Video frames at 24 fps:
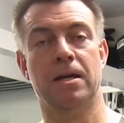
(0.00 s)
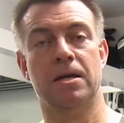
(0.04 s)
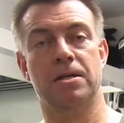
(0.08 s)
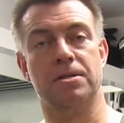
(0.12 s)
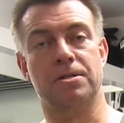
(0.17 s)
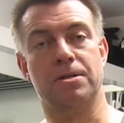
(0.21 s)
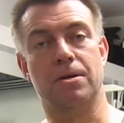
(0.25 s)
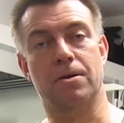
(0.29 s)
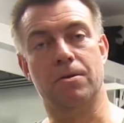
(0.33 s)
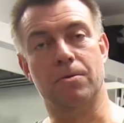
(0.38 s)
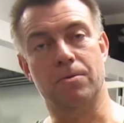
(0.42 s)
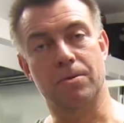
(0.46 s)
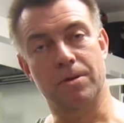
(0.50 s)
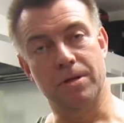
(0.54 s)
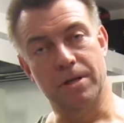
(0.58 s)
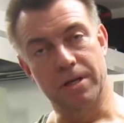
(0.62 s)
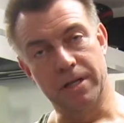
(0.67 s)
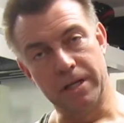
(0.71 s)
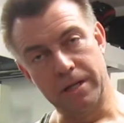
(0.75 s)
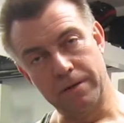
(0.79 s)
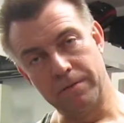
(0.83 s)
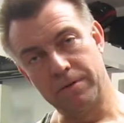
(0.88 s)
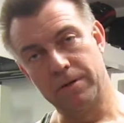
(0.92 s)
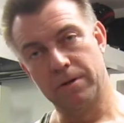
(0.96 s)
So
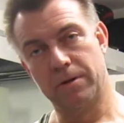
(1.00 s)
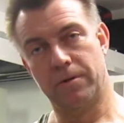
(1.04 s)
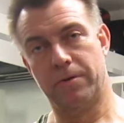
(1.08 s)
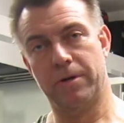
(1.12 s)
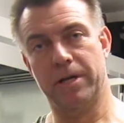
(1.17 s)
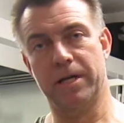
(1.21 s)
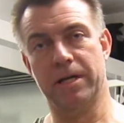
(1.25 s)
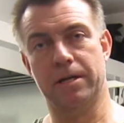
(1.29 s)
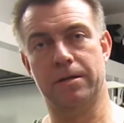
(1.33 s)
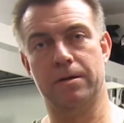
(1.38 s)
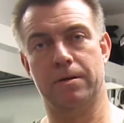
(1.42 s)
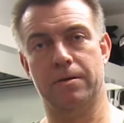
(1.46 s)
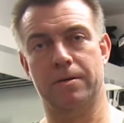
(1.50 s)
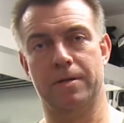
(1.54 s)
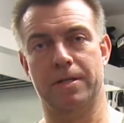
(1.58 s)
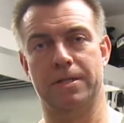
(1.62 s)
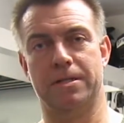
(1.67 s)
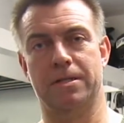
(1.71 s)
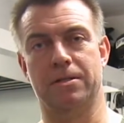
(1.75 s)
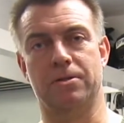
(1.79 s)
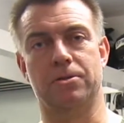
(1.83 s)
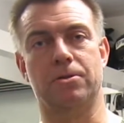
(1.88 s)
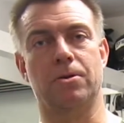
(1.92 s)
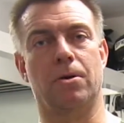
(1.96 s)
leave your ego at
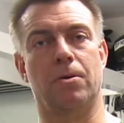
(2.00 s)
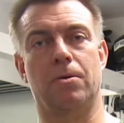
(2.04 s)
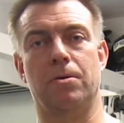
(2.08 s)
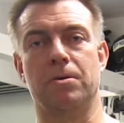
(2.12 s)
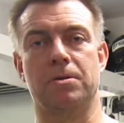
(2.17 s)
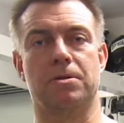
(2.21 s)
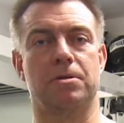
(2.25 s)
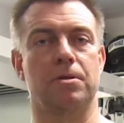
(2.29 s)
the door.